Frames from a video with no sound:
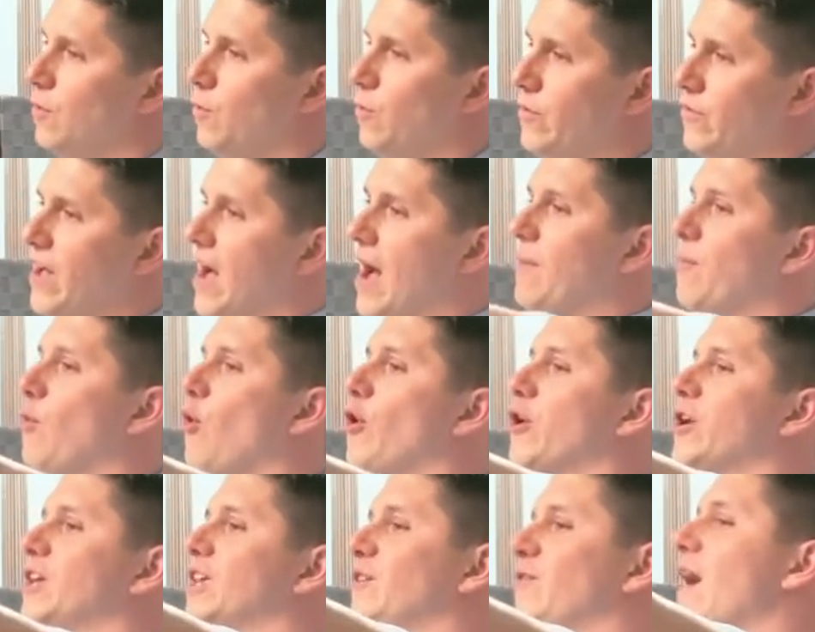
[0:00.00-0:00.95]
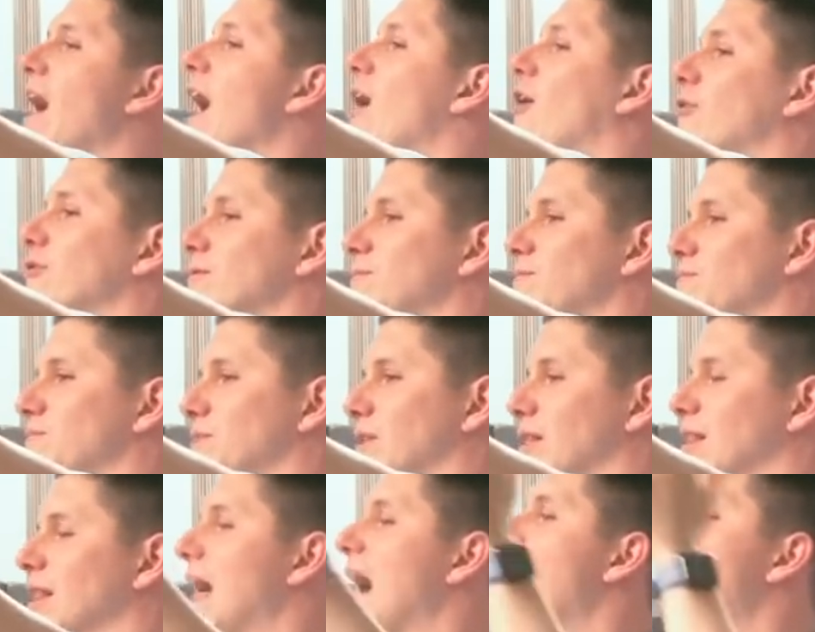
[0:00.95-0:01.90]
We've got more to give out.
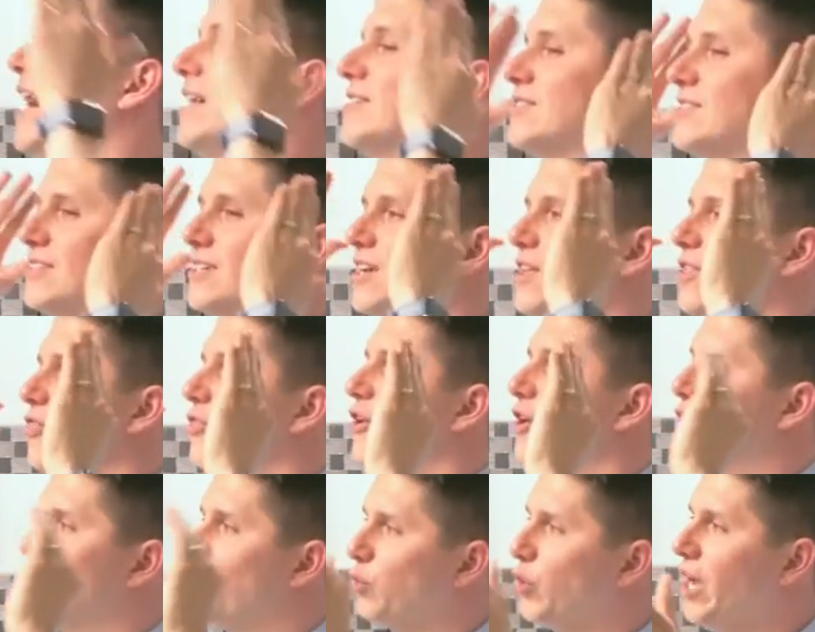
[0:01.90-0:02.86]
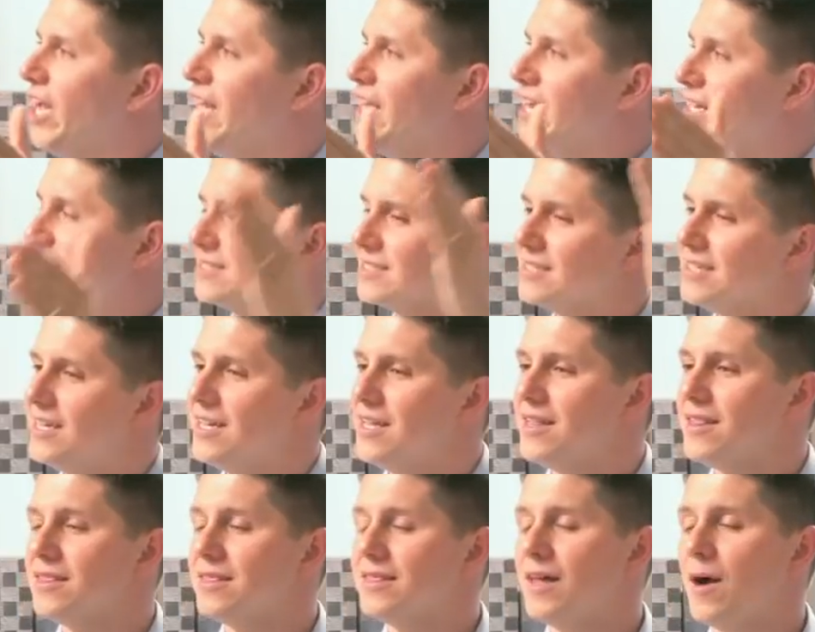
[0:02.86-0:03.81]
The last, the greatest,
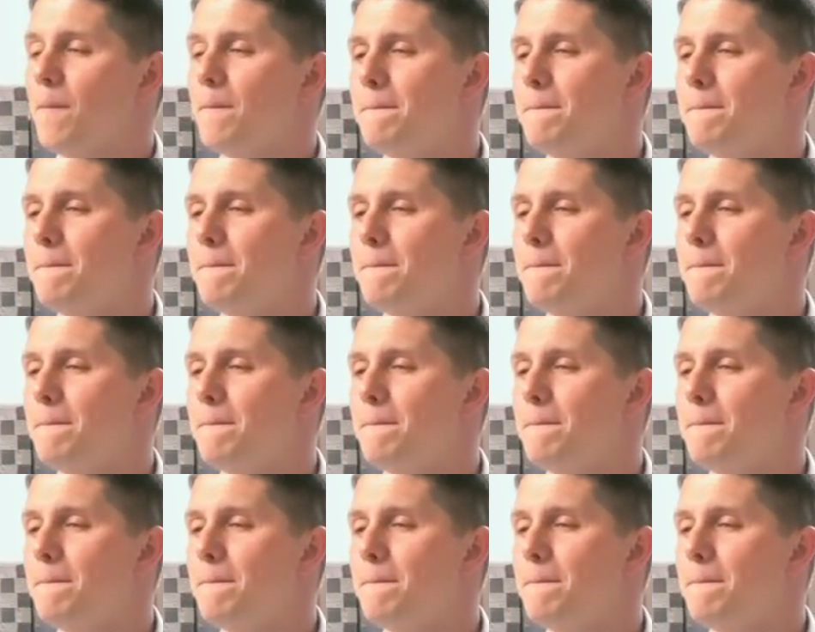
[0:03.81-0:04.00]
the